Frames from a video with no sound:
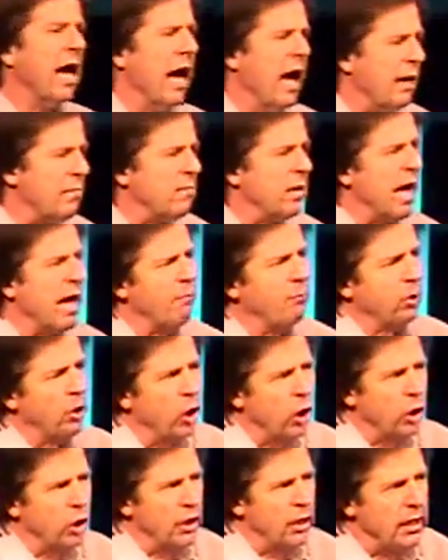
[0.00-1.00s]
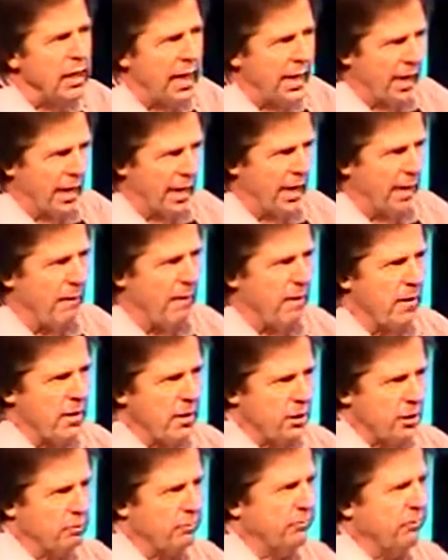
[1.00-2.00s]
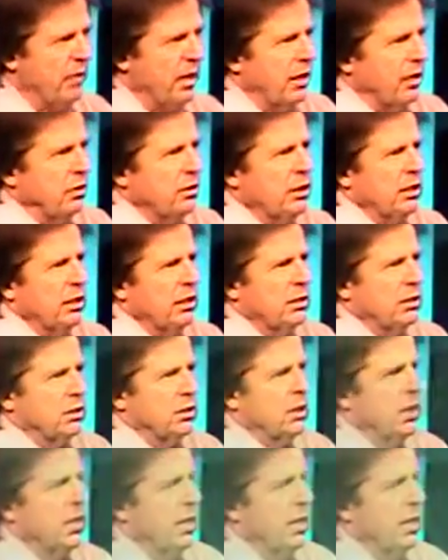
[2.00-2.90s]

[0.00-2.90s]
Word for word: I'm, I'm learning how to follow Jesus